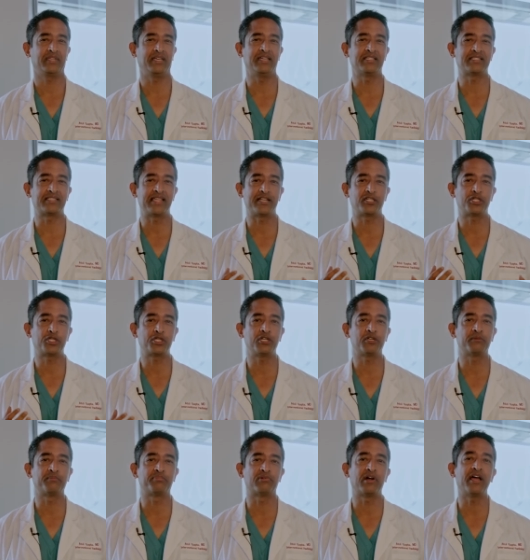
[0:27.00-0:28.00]
It's that
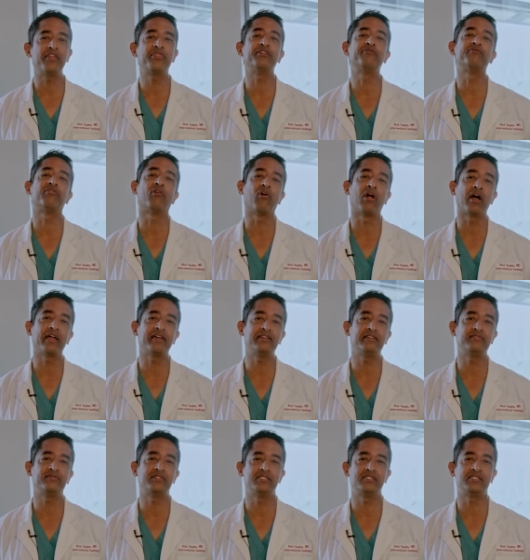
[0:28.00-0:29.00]
sheer breadth and
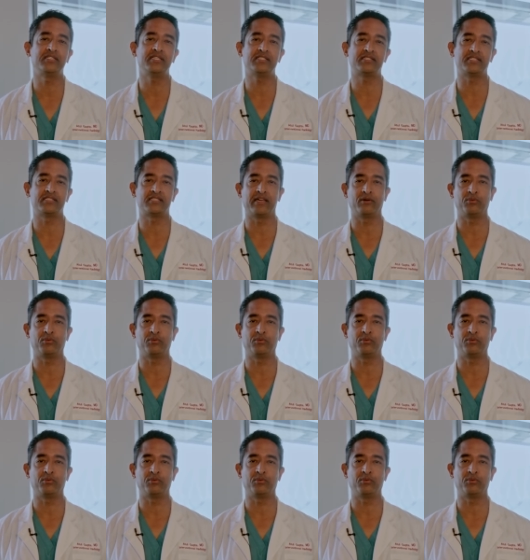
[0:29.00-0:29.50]
variety of diseases